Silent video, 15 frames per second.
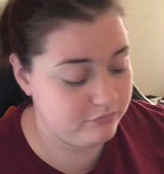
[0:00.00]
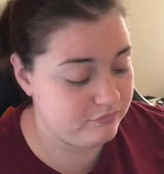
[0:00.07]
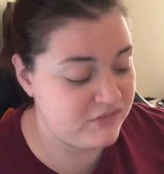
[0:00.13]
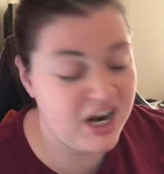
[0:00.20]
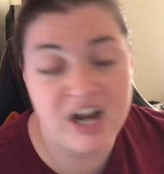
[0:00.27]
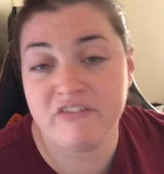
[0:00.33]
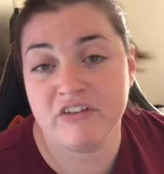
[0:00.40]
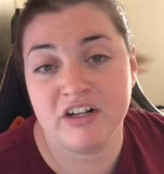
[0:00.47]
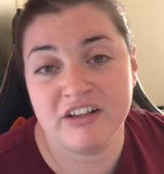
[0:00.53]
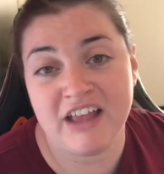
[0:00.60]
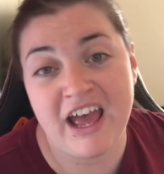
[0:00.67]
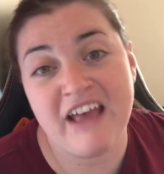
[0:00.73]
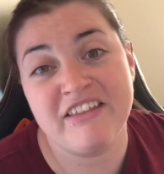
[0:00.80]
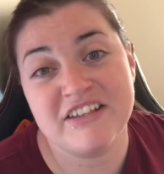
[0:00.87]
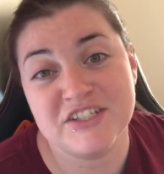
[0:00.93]
Not even gonna
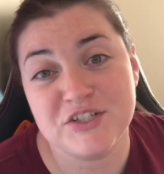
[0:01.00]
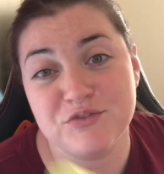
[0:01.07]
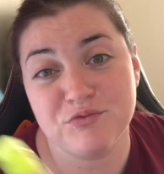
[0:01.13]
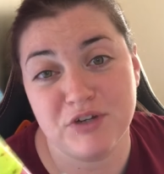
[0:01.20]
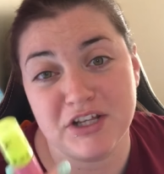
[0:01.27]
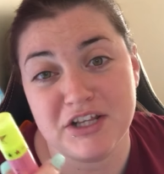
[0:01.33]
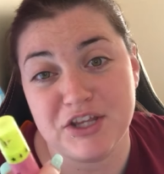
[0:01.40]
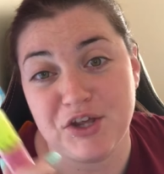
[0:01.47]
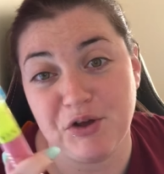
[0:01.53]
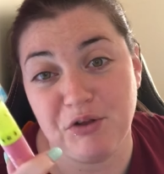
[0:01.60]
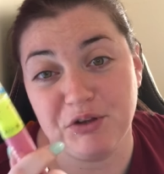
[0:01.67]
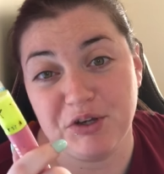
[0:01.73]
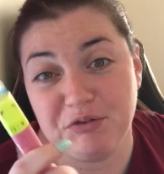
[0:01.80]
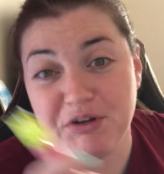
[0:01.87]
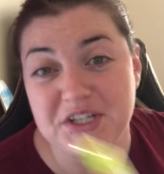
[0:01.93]
lie, this is really the
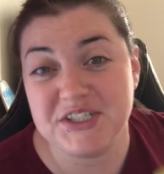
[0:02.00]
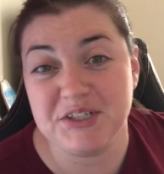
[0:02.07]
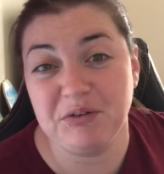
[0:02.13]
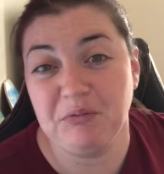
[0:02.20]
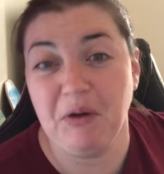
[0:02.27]
only reason